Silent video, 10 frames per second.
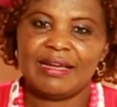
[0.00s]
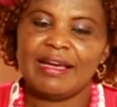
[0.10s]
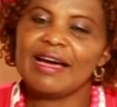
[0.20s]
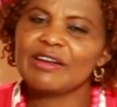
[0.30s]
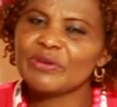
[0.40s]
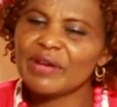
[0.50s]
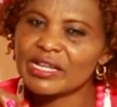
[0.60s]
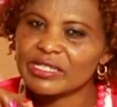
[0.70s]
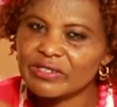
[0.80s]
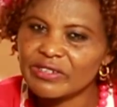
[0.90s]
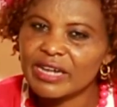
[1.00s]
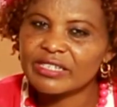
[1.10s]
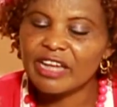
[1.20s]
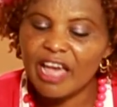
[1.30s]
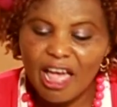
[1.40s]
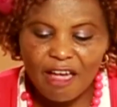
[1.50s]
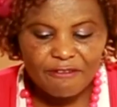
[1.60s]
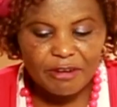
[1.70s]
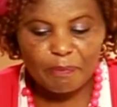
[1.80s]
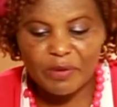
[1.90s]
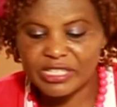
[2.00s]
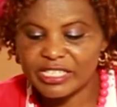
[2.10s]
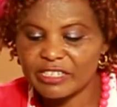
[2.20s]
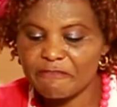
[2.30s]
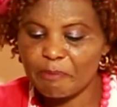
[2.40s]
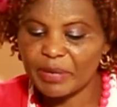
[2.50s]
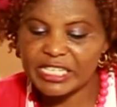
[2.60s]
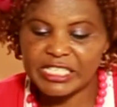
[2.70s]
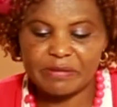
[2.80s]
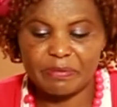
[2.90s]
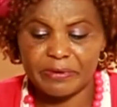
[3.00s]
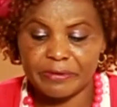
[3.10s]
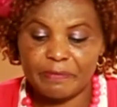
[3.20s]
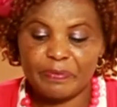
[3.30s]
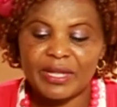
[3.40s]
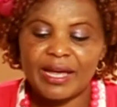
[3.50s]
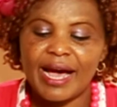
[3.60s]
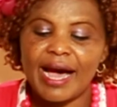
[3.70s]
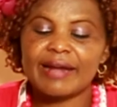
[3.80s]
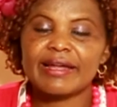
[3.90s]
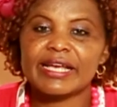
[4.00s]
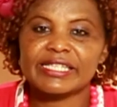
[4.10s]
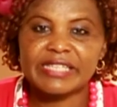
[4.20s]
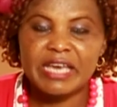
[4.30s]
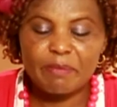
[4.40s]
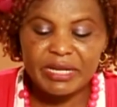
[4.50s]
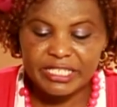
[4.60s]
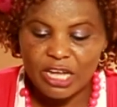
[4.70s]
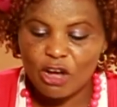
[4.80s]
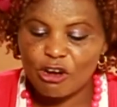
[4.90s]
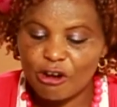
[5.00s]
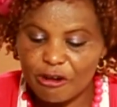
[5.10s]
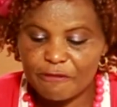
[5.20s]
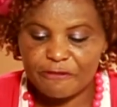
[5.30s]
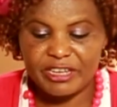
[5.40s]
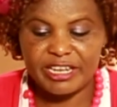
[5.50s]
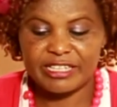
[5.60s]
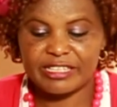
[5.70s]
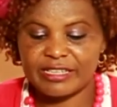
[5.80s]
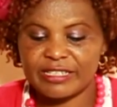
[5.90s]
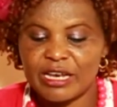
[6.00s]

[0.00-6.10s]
And you extract every positive principle and exhibit confidence.